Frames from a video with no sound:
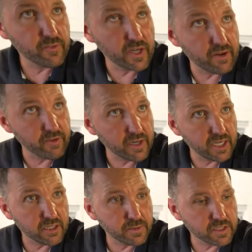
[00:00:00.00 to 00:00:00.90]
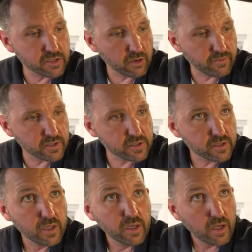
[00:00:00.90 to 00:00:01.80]
If it ever needed to be serviced
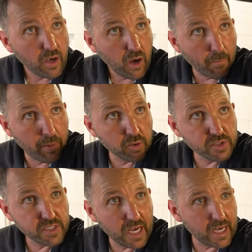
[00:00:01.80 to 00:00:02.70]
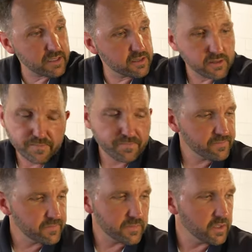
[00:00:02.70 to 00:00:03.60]
on both sides,
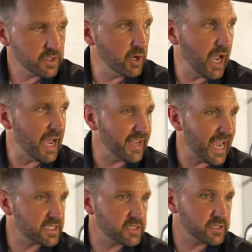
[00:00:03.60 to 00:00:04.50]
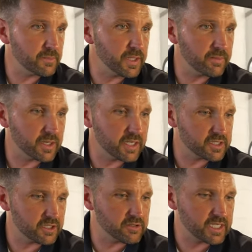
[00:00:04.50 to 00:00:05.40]
you have access to be able to get
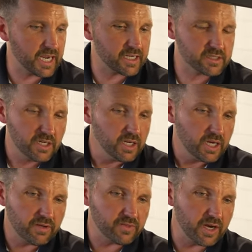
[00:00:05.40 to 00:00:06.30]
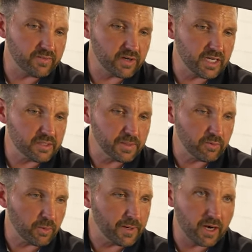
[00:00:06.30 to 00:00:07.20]
to your tanks if they ever need to be
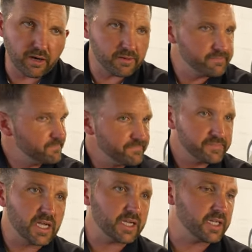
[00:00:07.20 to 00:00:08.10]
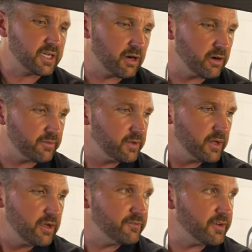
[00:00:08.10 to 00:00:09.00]
repaired, taken care of.
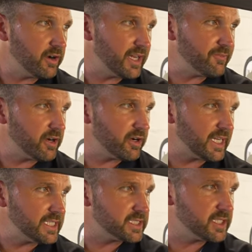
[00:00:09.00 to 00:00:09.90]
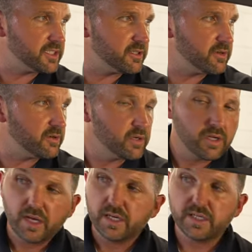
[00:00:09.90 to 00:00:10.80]
Very, very easy to do.
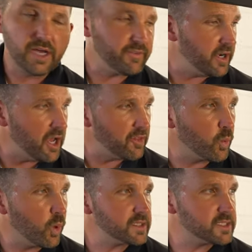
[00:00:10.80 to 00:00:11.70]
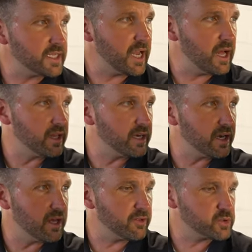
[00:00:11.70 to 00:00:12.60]
You have another 110 outlet,
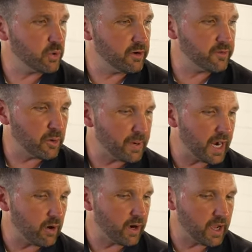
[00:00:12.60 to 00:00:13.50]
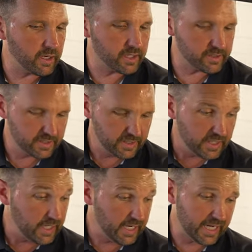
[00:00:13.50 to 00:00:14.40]
another 12-volt power outlet.
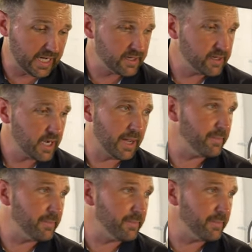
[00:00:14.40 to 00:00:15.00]
And I